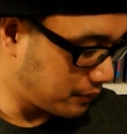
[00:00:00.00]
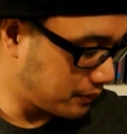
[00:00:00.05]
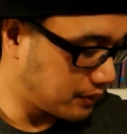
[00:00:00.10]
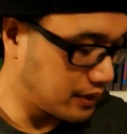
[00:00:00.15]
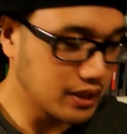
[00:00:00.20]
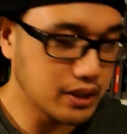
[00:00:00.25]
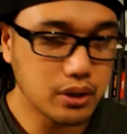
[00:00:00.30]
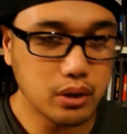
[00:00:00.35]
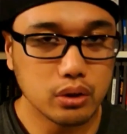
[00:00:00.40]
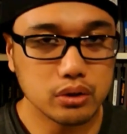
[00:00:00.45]

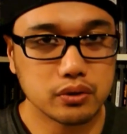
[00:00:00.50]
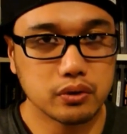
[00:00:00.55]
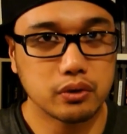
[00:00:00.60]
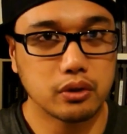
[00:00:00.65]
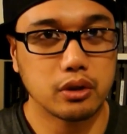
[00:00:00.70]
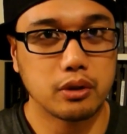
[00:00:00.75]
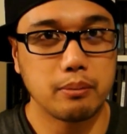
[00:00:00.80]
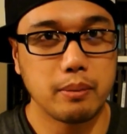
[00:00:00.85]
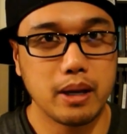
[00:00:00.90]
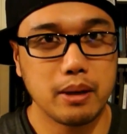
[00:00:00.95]
This goes
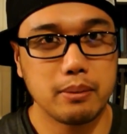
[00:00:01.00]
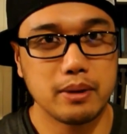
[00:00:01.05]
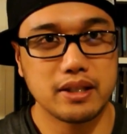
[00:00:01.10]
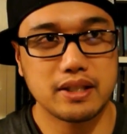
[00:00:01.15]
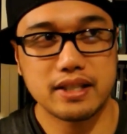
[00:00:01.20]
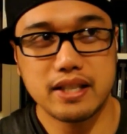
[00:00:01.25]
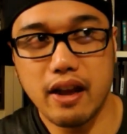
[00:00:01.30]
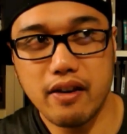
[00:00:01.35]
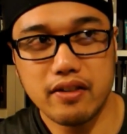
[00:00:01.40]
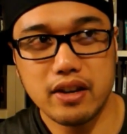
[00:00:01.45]
for maybe
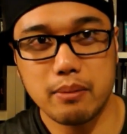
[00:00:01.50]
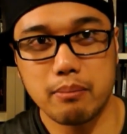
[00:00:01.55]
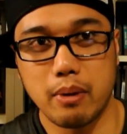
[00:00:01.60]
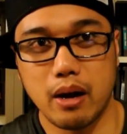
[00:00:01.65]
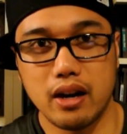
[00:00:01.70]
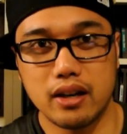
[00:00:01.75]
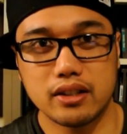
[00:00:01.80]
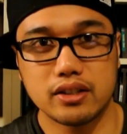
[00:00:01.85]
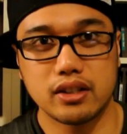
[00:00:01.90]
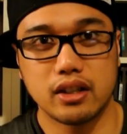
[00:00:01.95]
70
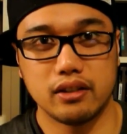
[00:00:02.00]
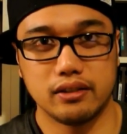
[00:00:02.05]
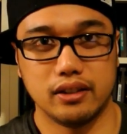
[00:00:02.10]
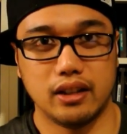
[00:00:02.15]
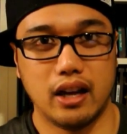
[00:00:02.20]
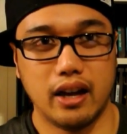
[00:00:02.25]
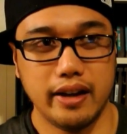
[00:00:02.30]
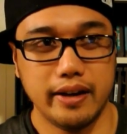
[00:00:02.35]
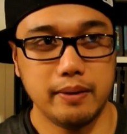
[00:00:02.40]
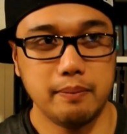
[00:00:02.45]
bucks
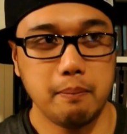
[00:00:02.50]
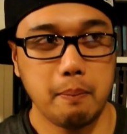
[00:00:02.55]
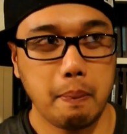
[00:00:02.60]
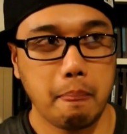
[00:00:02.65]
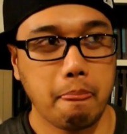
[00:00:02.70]
online.